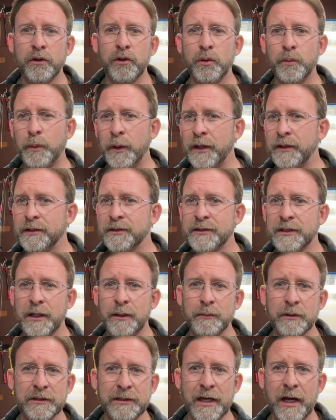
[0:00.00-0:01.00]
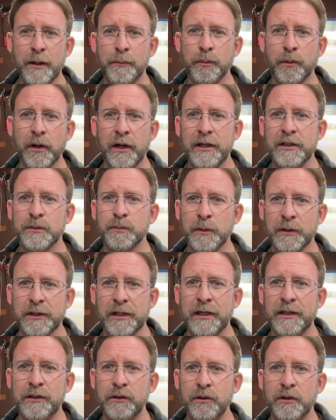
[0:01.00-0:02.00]
You pay the same exact price, but
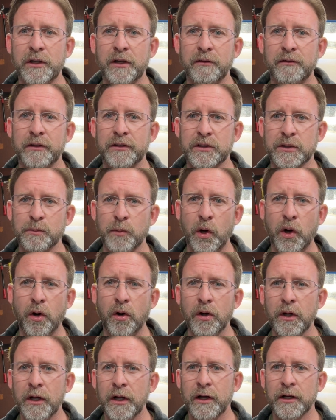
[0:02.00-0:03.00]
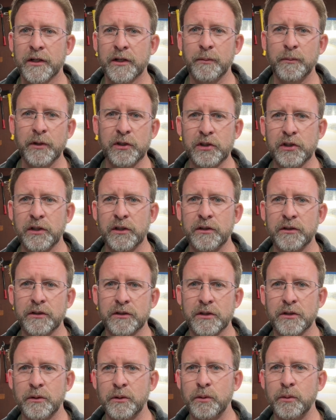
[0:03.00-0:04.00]
they do give a small commission
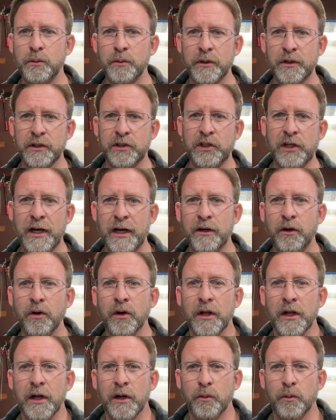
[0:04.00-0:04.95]
to the channel,